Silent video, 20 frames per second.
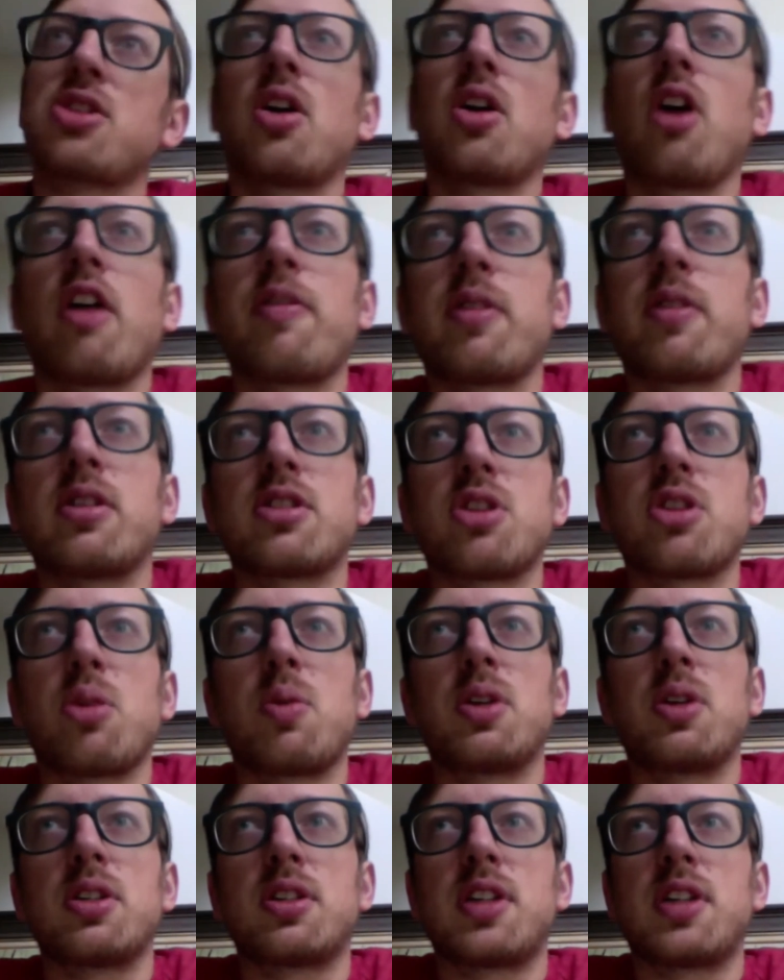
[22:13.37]
off on
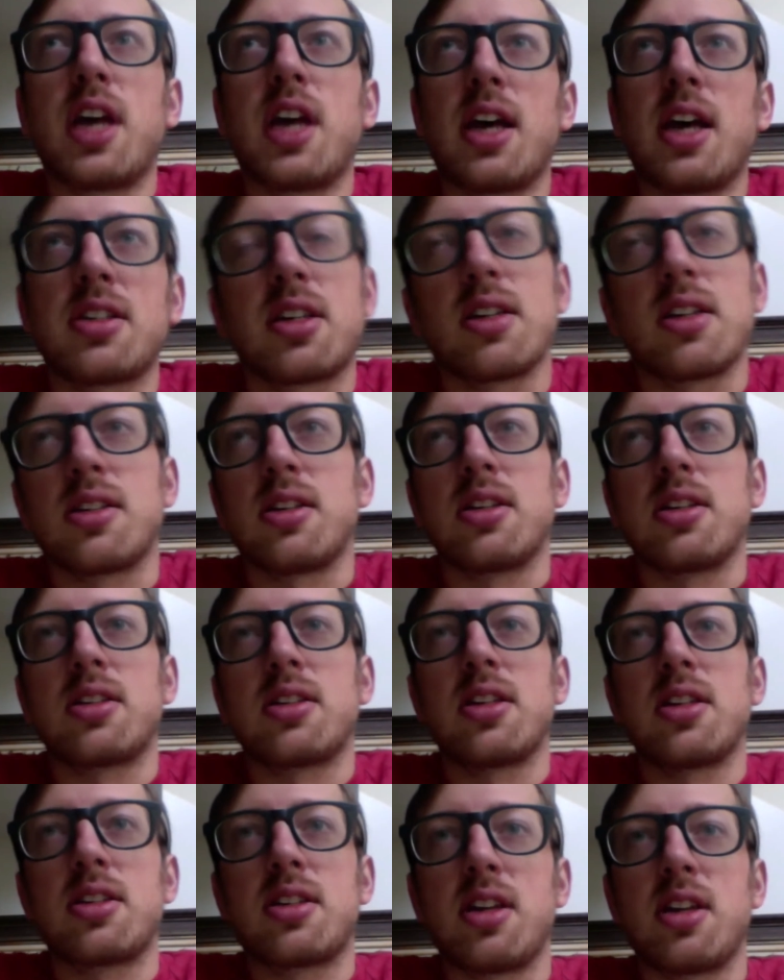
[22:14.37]
someone's desk as an
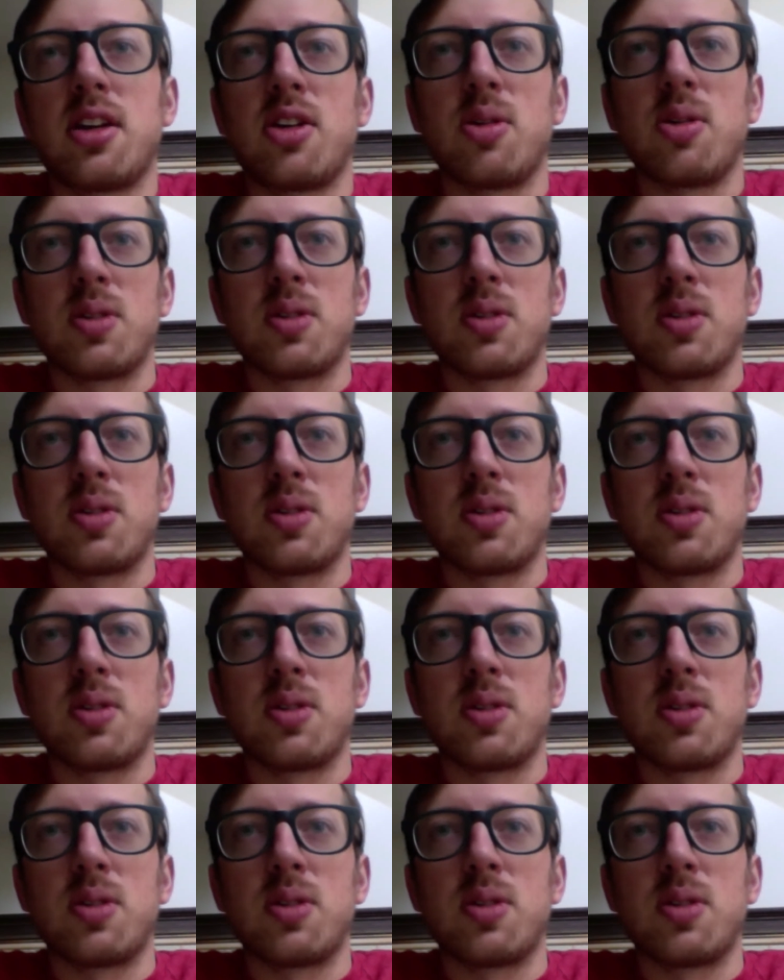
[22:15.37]
assistant who